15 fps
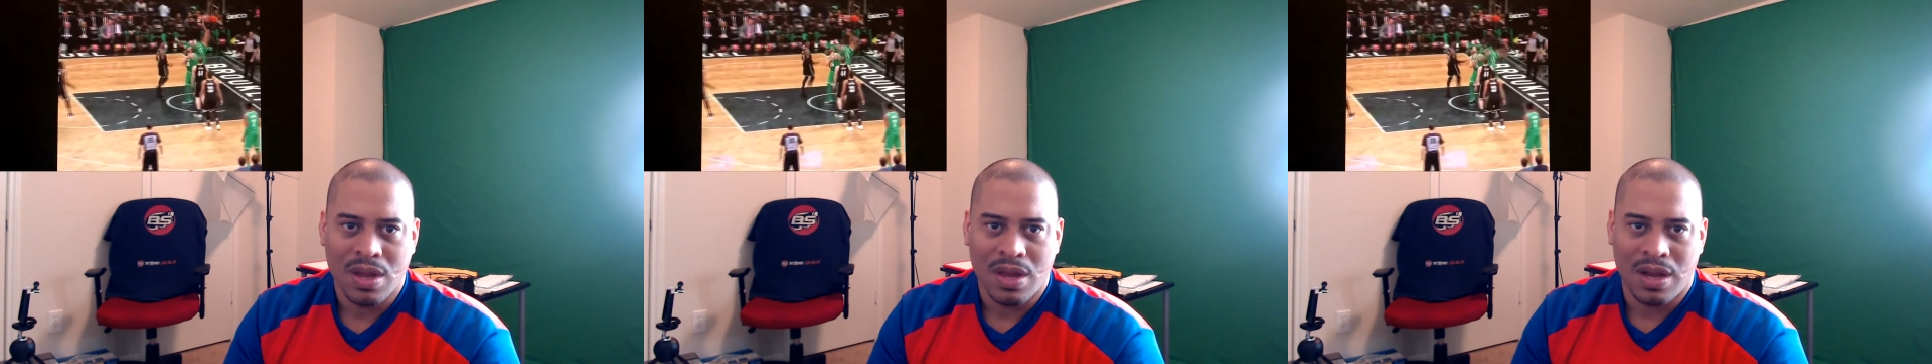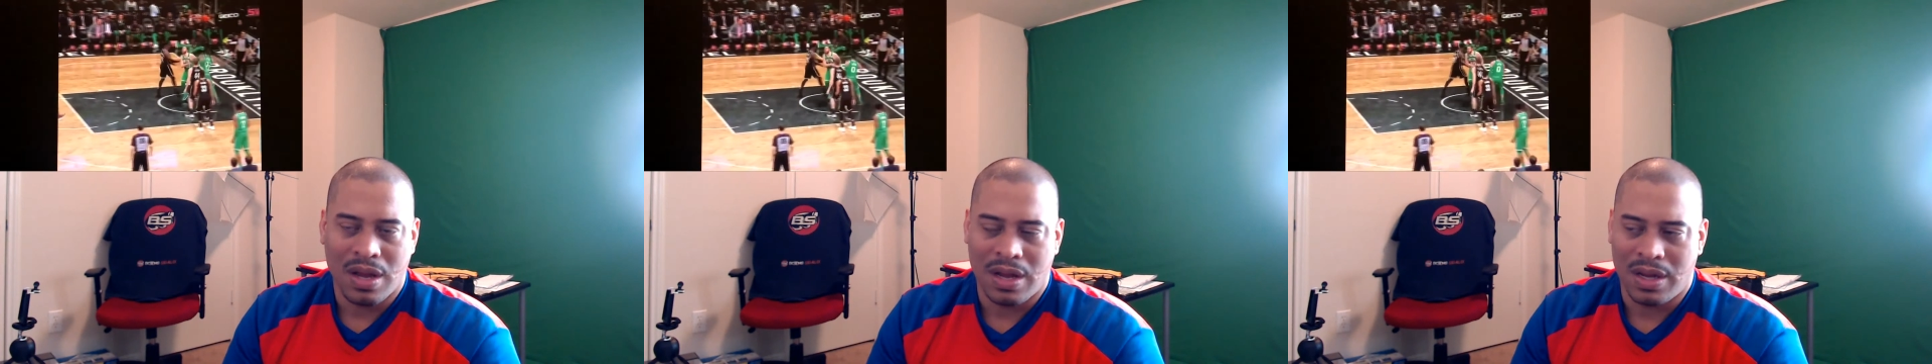
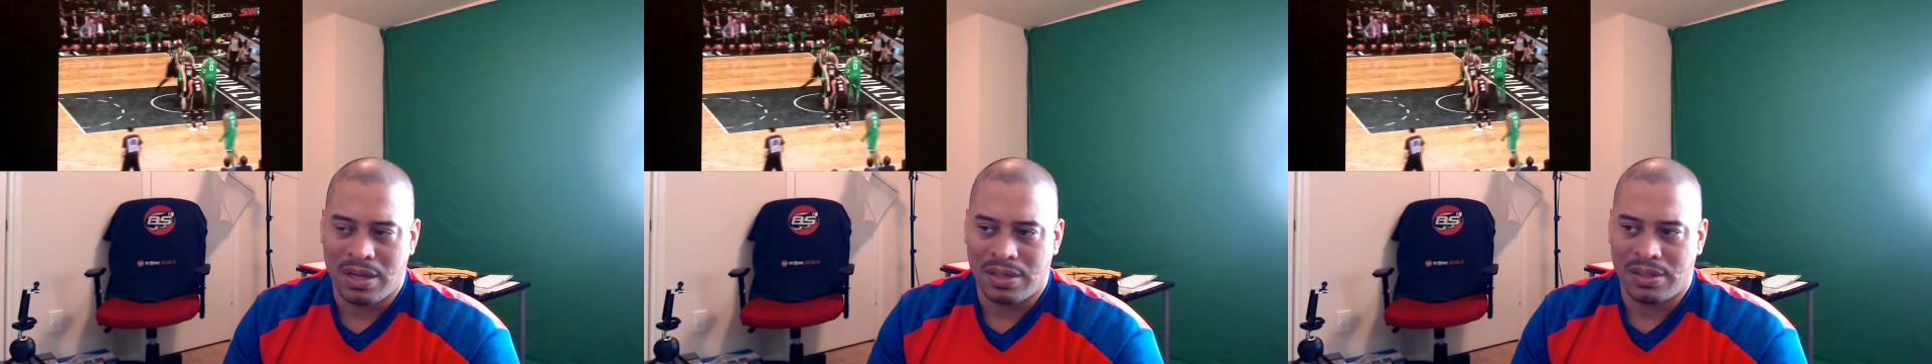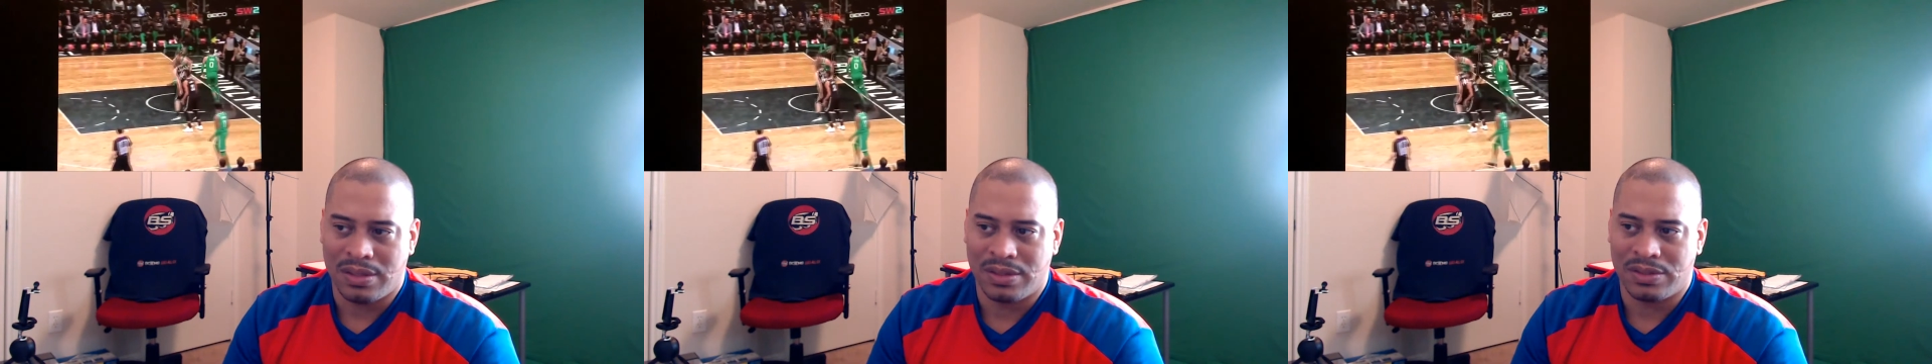
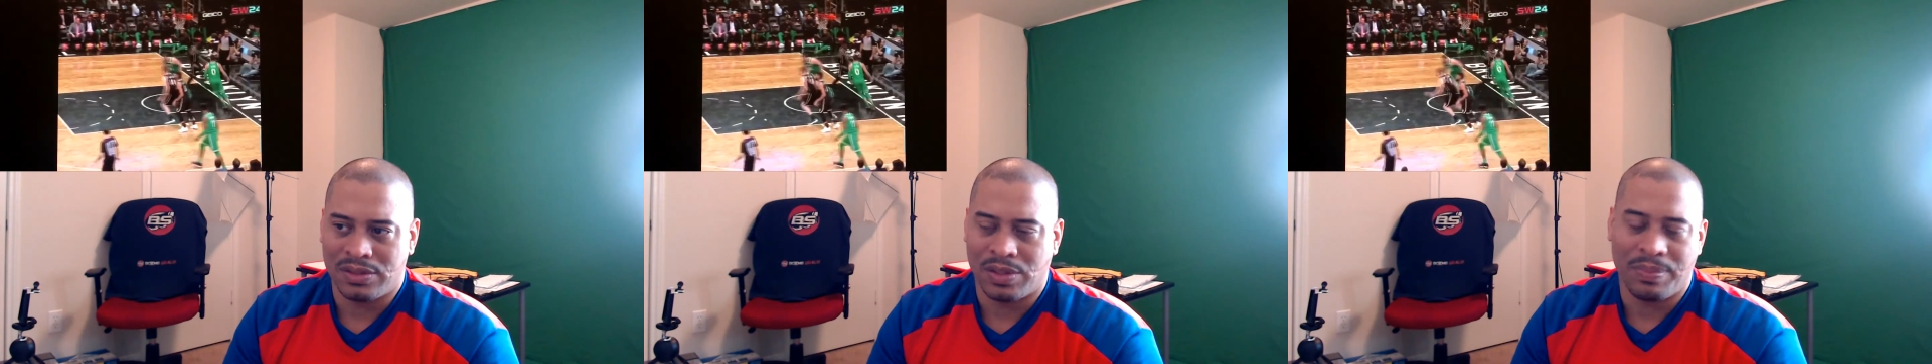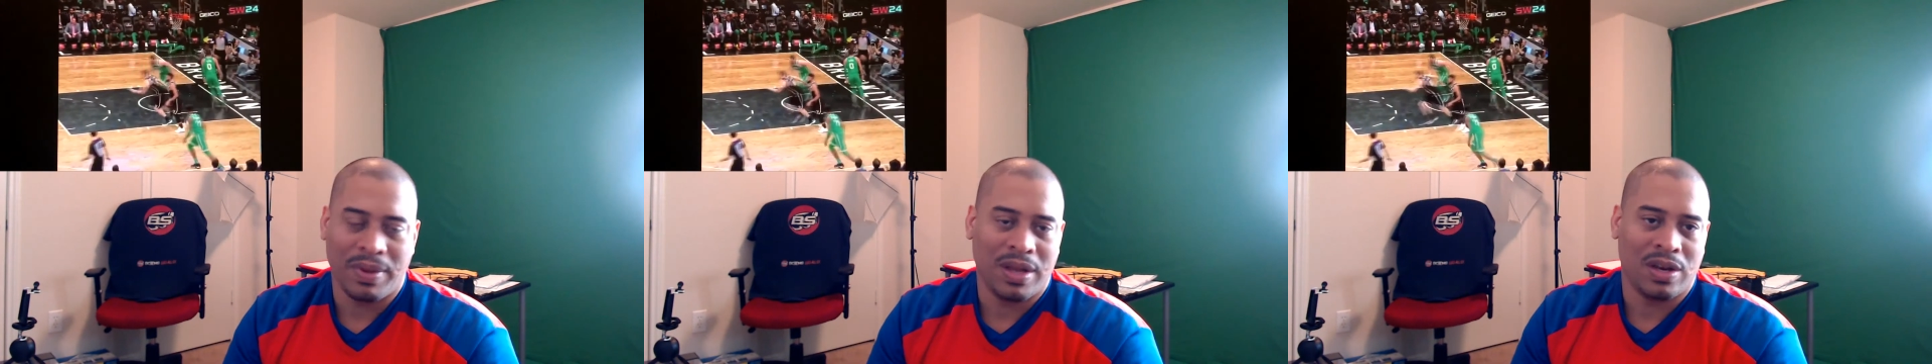Uh, to
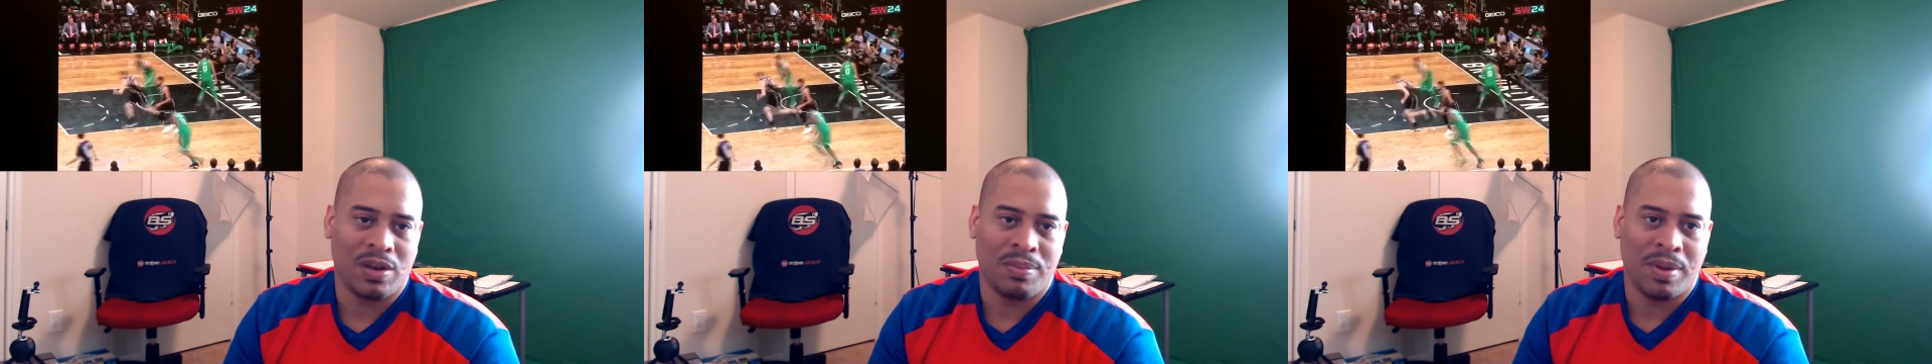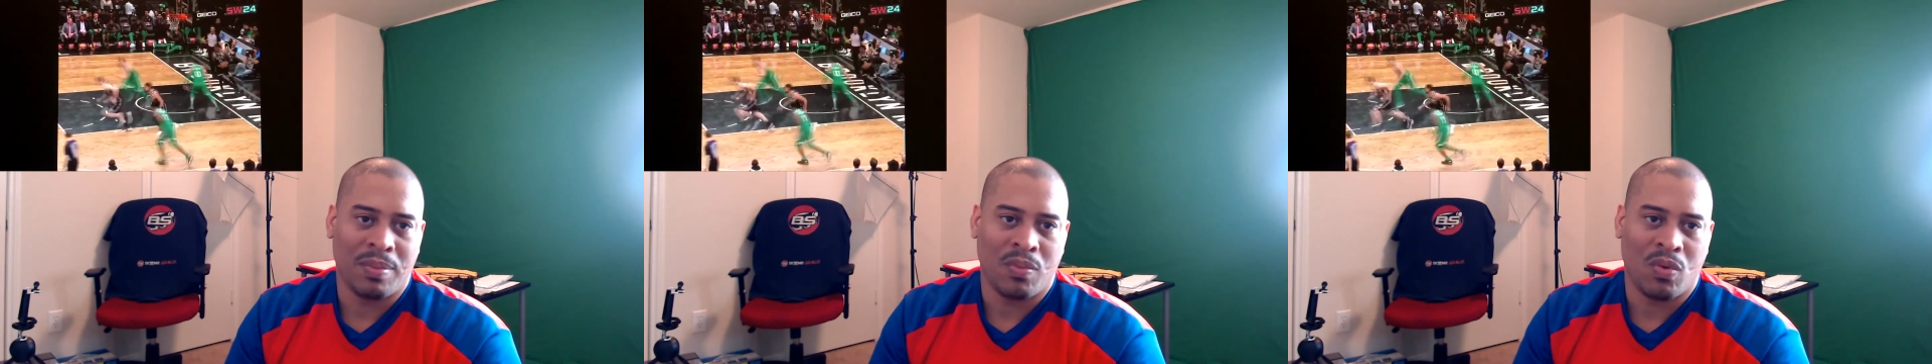me, a little
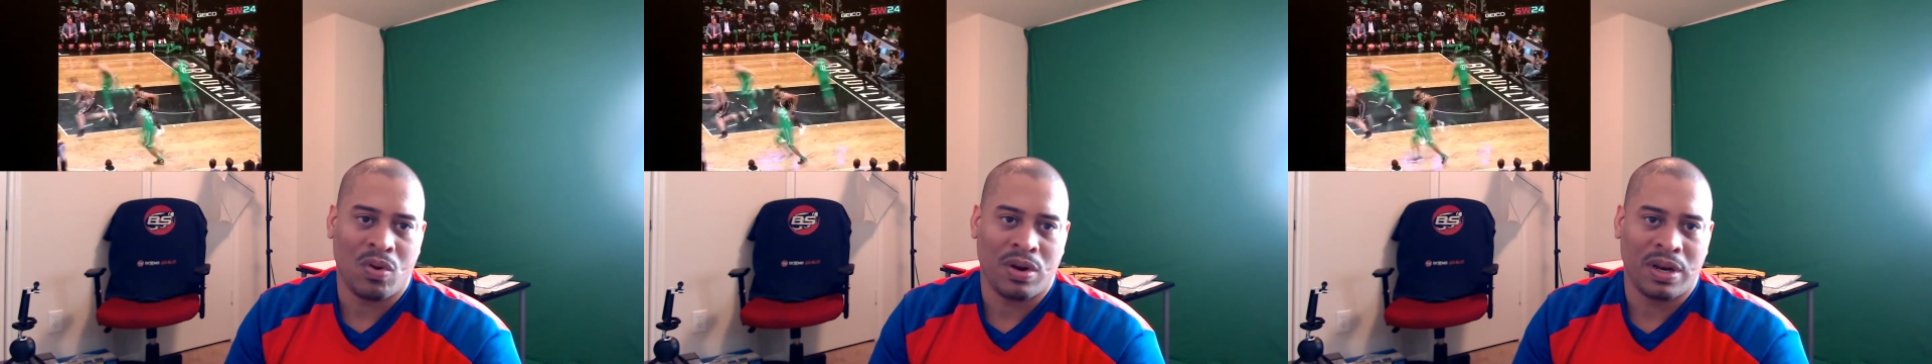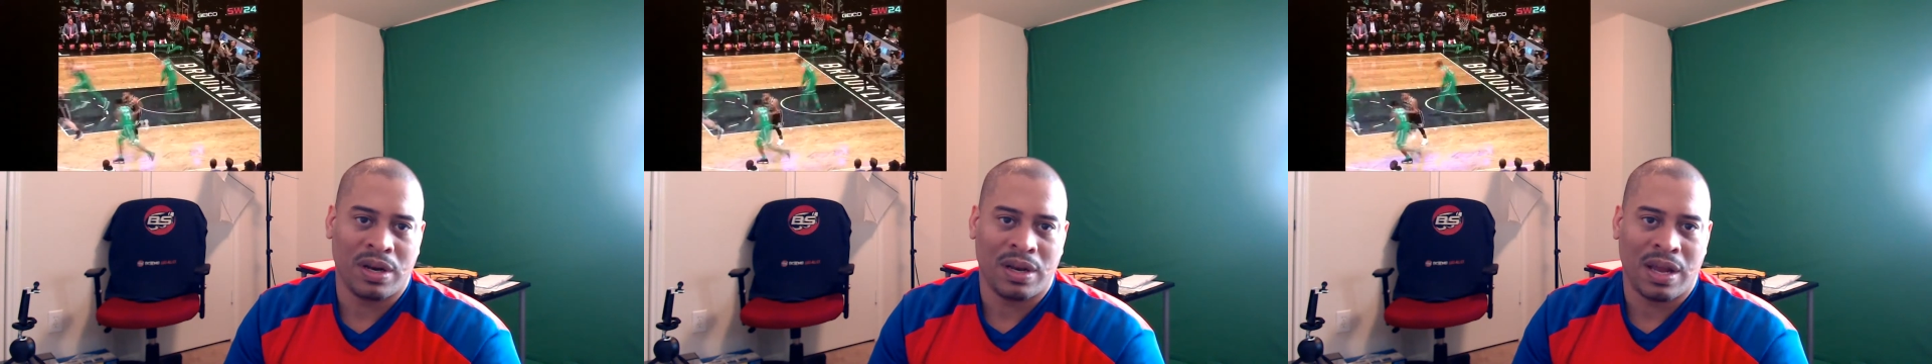bit more
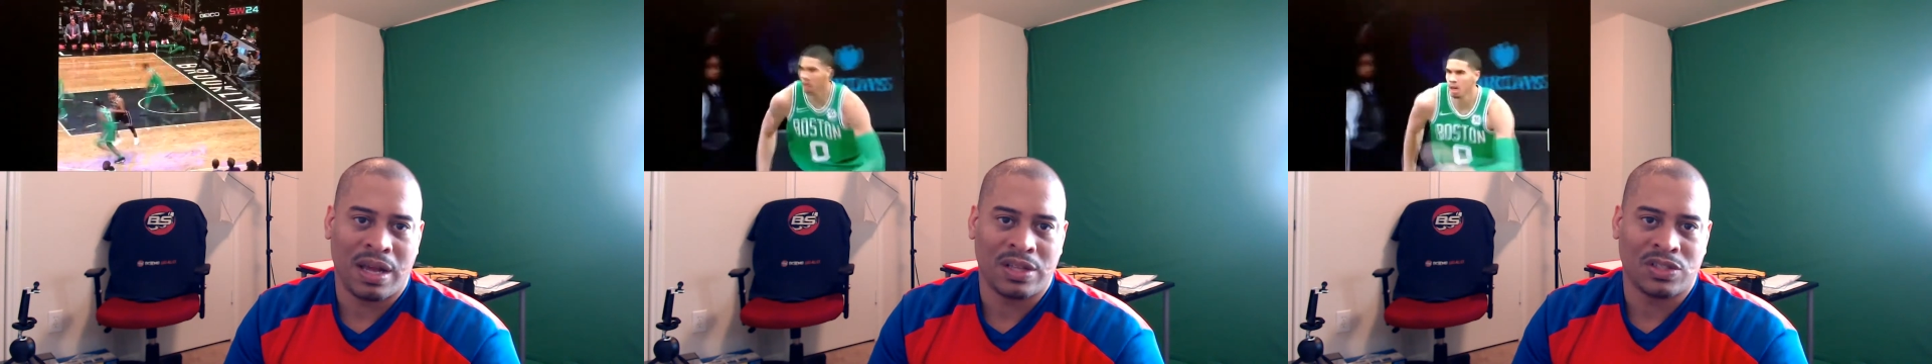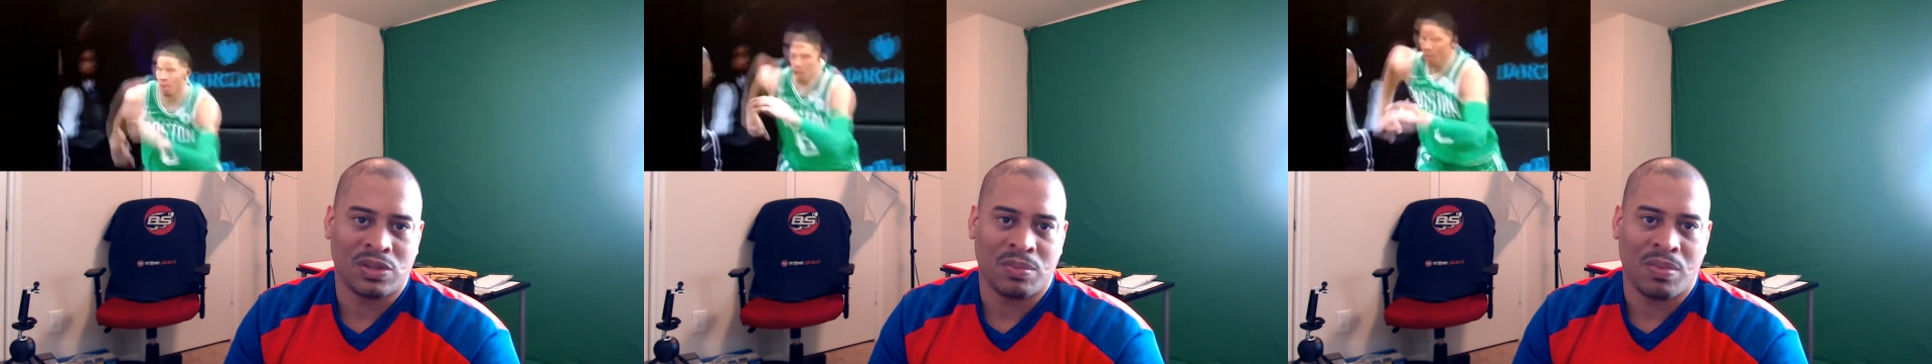than
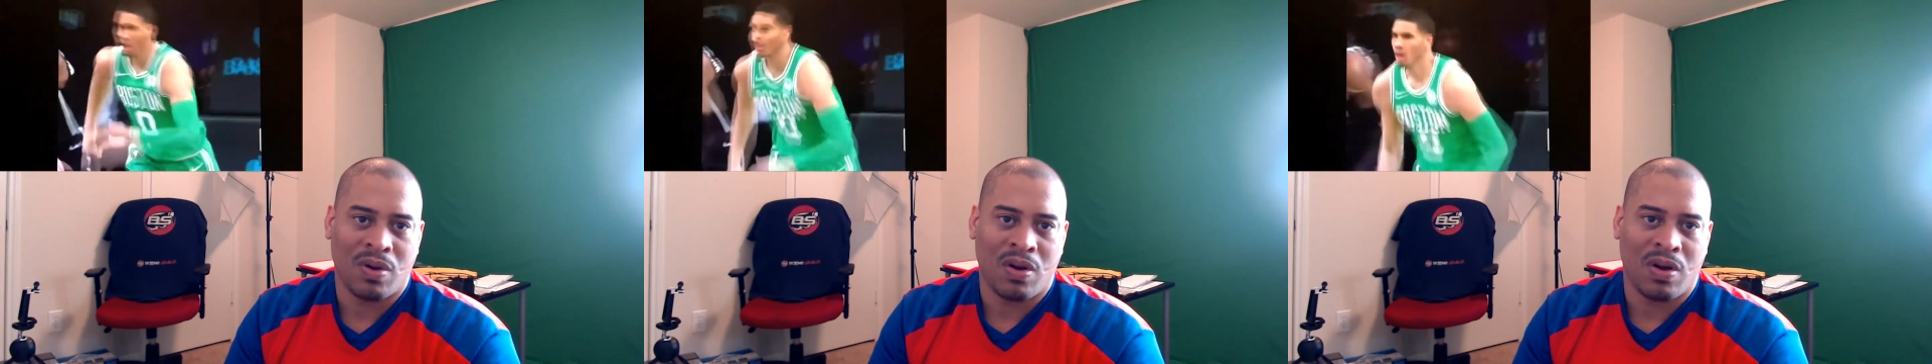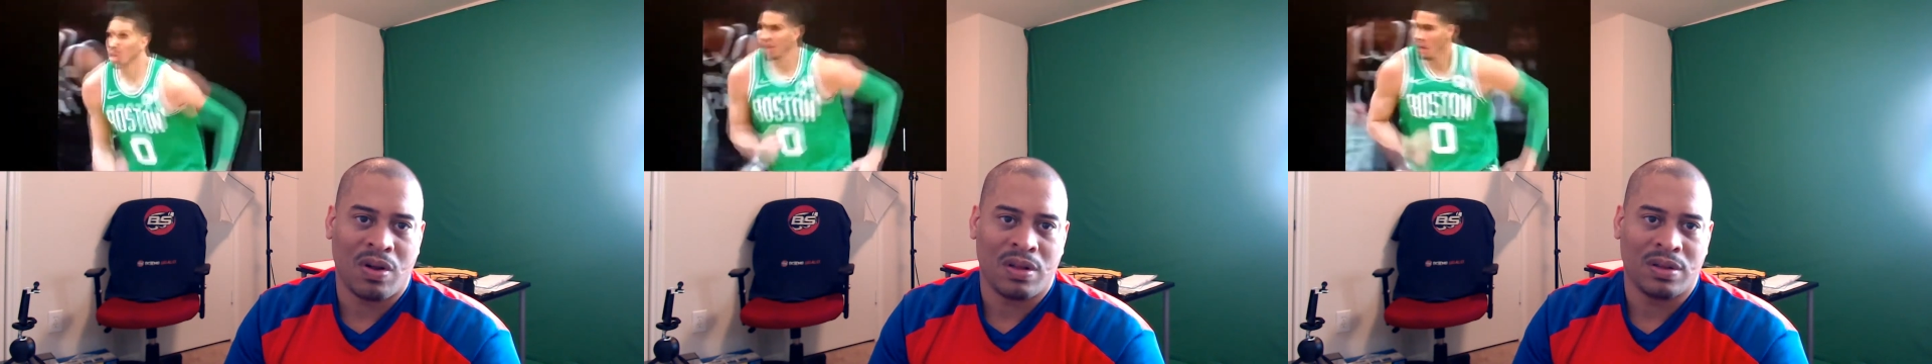Lonzo
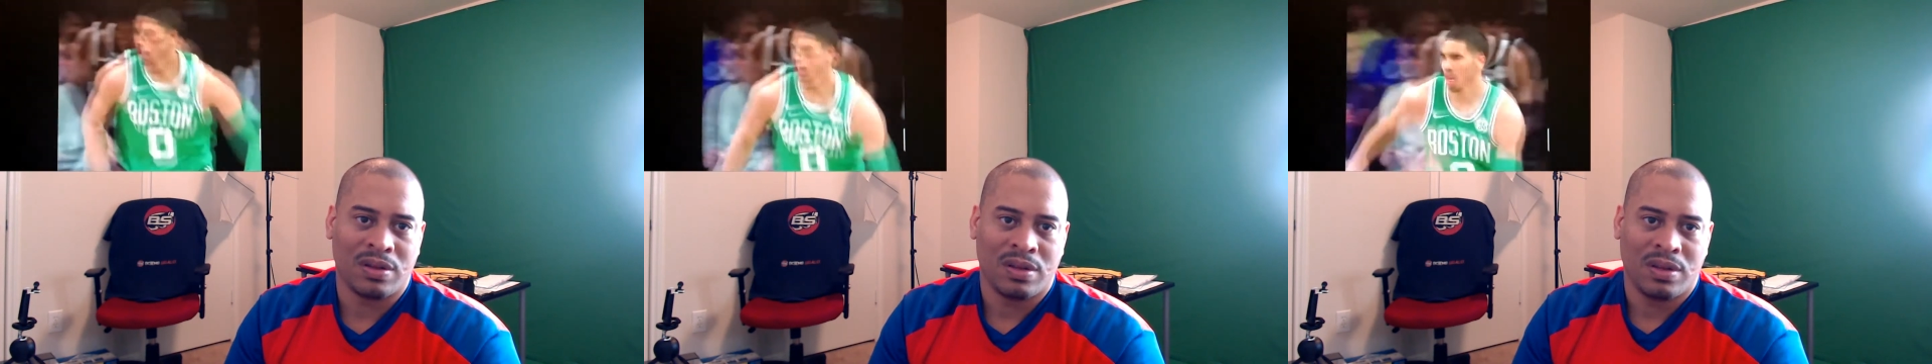Ball,